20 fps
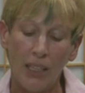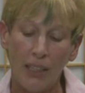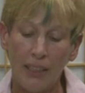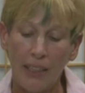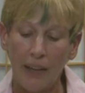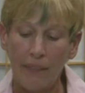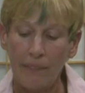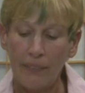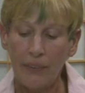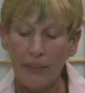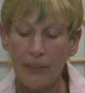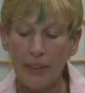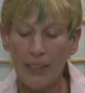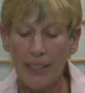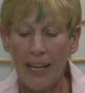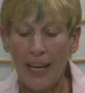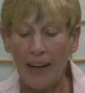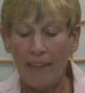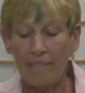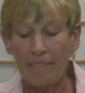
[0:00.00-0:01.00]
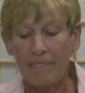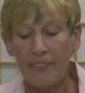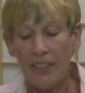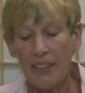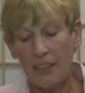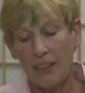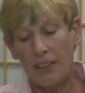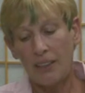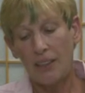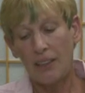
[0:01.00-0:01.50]
Now, if you're going to have
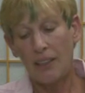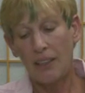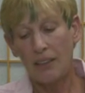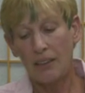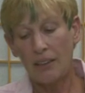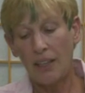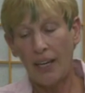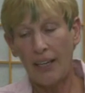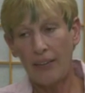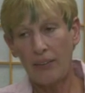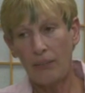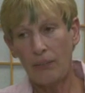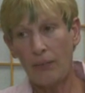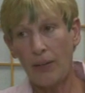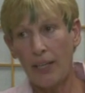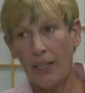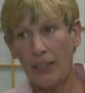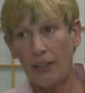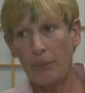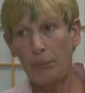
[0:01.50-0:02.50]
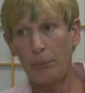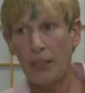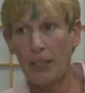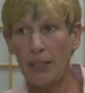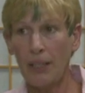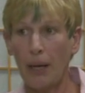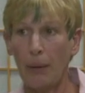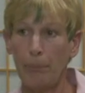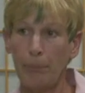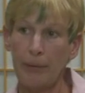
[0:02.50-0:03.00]
faith in an enlightened way, you may
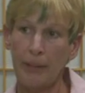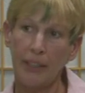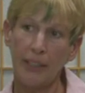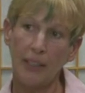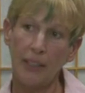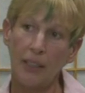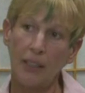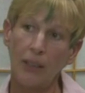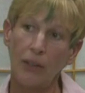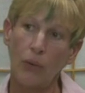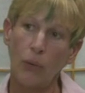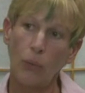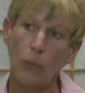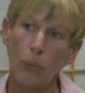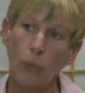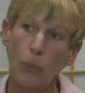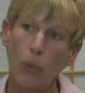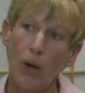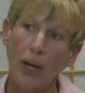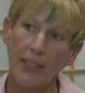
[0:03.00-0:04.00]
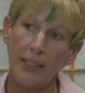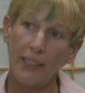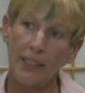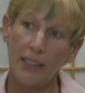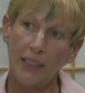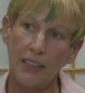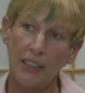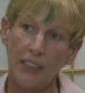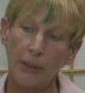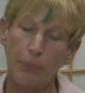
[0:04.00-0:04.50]
not be
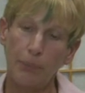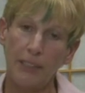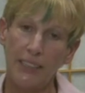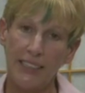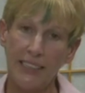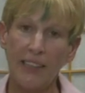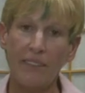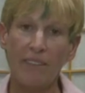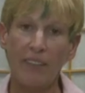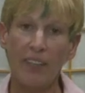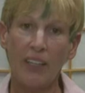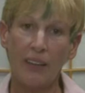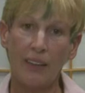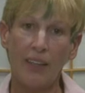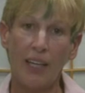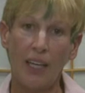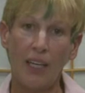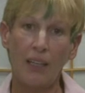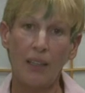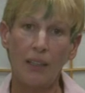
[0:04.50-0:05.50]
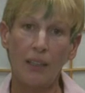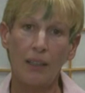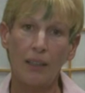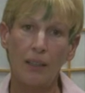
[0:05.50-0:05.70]
wanting a specific thing.